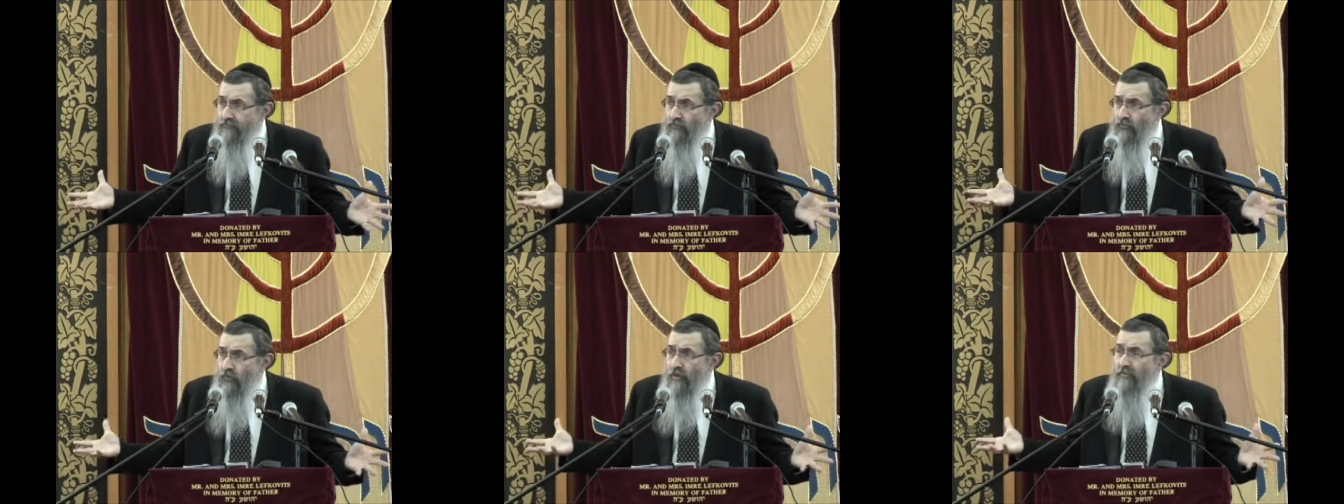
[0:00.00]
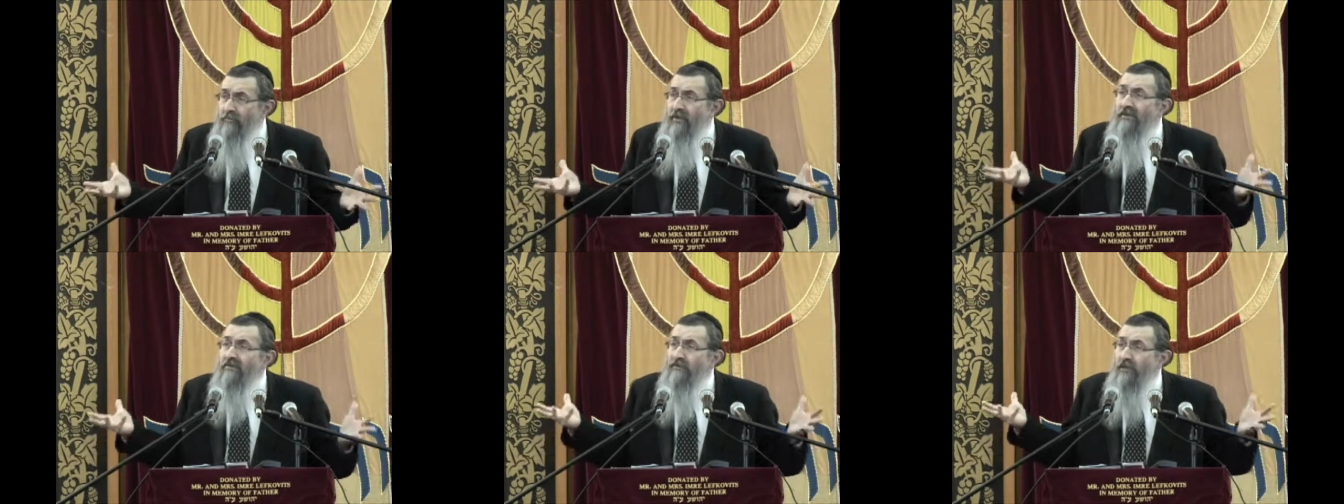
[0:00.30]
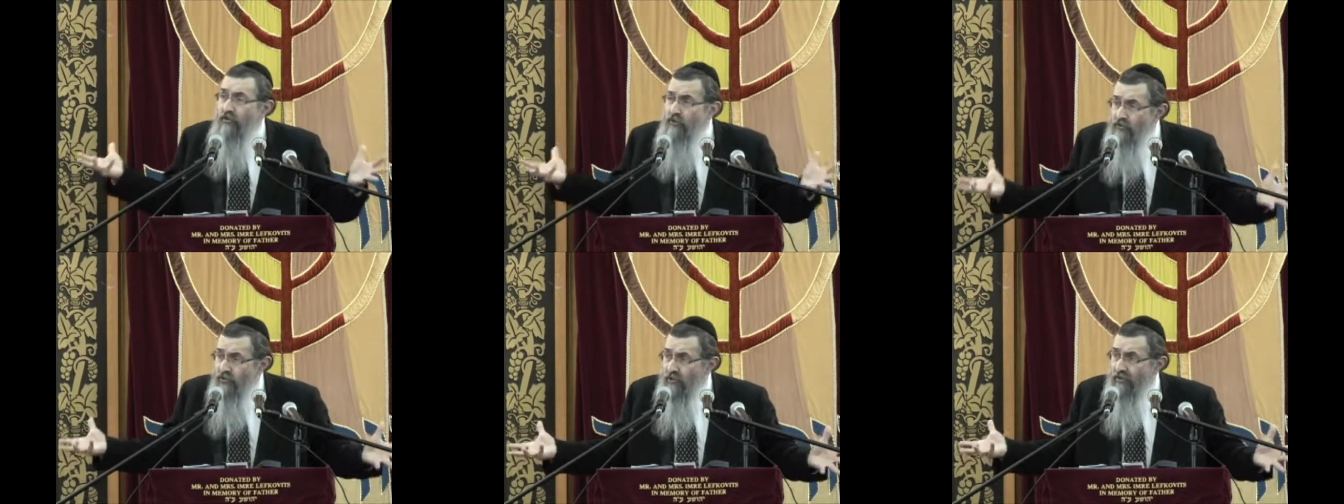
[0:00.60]
We
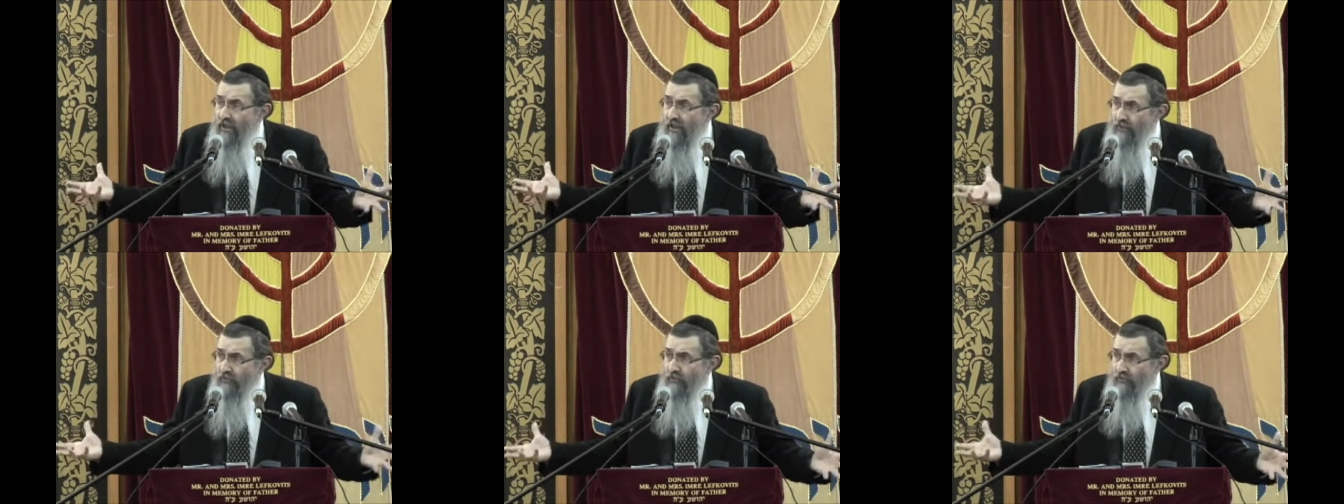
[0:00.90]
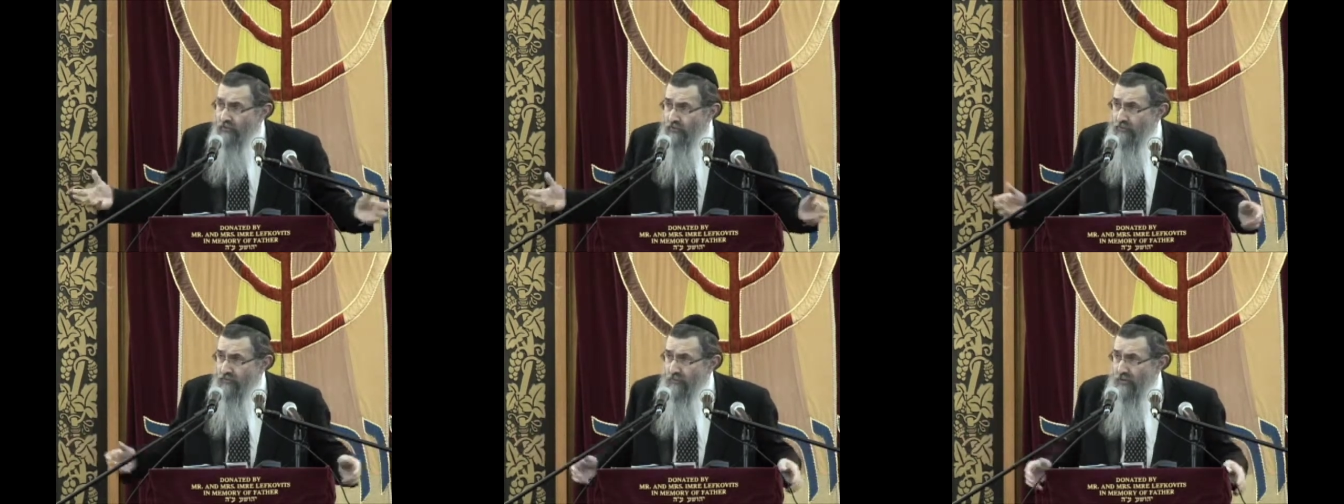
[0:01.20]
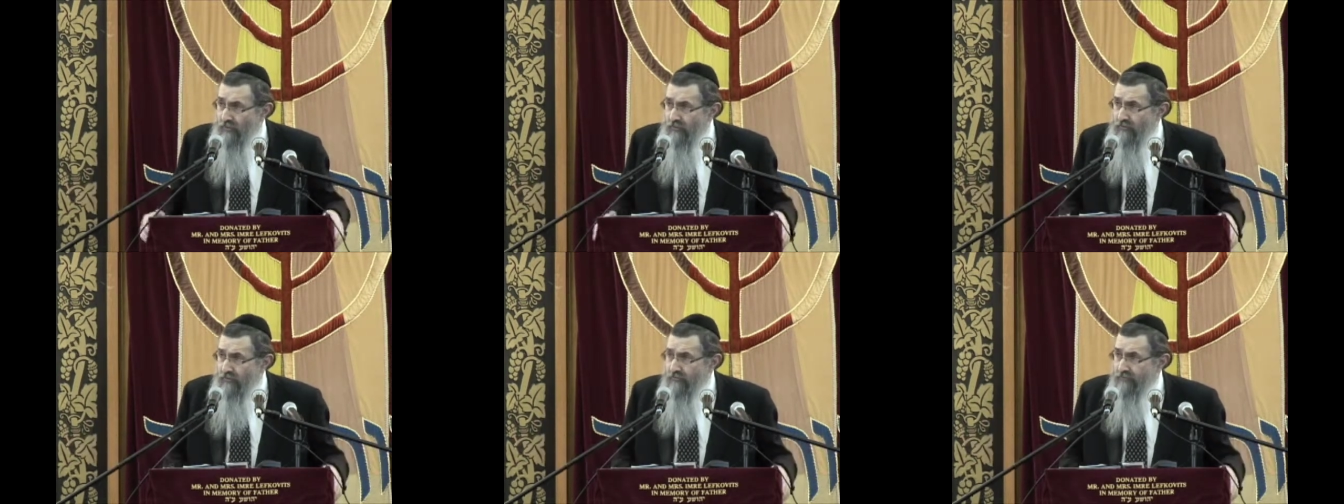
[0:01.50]
petition HaKadosh Baruch